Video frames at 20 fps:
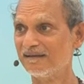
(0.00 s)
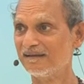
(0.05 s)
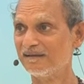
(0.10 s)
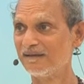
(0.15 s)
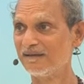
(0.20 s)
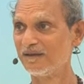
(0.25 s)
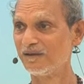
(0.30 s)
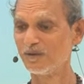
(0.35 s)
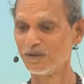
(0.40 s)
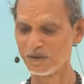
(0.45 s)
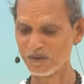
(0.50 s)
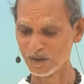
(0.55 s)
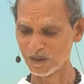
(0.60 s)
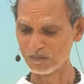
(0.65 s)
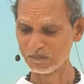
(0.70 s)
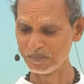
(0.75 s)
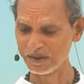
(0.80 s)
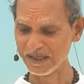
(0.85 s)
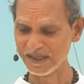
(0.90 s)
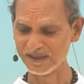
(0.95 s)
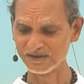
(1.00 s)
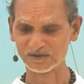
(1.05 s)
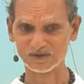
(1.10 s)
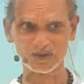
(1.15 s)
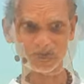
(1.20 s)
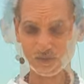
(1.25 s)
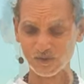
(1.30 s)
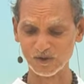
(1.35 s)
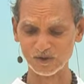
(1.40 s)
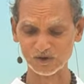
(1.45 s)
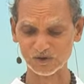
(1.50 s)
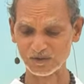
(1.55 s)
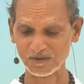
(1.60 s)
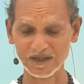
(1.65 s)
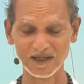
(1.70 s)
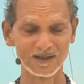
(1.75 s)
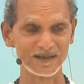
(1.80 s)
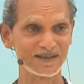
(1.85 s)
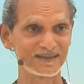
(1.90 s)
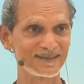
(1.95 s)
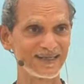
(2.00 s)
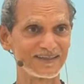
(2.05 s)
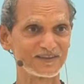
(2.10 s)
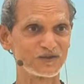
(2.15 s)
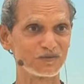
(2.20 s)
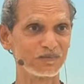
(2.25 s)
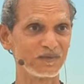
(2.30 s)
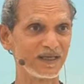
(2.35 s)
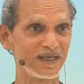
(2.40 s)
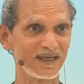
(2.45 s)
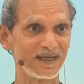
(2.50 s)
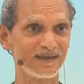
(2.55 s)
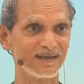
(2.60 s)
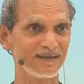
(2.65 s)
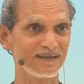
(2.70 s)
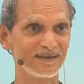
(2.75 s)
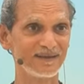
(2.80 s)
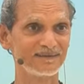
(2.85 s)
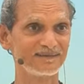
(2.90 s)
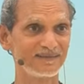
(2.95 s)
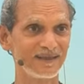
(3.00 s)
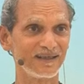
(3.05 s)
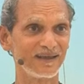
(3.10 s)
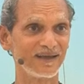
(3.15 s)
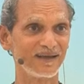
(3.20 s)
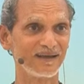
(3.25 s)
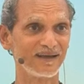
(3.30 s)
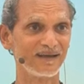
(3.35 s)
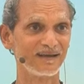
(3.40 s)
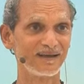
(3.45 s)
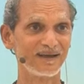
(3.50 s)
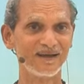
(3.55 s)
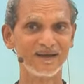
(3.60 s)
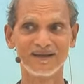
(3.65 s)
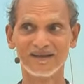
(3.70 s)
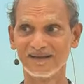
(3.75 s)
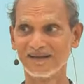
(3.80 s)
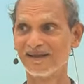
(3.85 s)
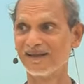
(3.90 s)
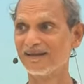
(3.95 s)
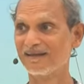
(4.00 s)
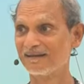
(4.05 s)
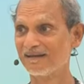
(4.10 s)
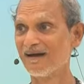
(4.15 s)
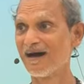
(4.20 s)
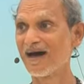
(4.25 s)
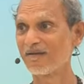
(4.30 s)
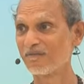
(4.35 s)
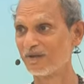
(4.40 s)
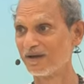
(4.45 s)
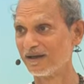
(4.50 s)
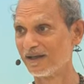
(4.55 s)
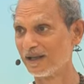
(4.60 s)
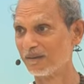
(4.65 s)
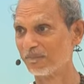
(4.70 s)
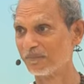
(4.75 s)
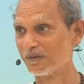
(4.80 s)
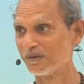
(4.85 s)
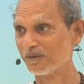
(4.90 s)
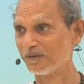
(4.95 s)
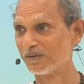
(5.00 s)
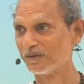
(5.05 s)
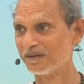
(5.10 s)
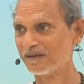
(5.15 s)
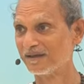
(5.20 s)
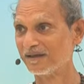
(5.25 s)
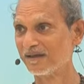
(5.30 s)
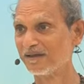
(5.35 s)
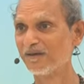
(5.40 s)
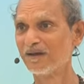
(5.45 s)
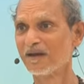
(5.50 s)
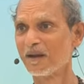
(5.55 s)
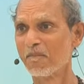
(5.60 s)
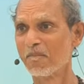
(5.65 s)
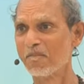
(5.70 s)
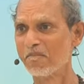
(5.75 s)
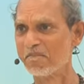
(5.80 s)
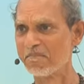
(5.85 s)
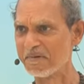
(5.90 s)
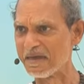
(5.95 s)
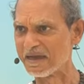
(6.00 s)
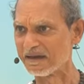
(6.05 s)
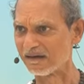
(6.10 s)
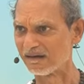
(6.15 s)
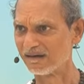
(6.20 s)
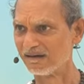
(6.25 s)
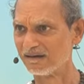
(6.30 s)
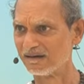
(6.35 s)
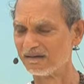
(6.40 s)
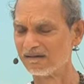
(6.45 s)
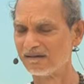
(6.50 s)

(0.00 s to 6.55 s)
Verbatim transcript: You're doing your beads or rosary or tasbih and just thinking that that God will help you. You're not a beggar.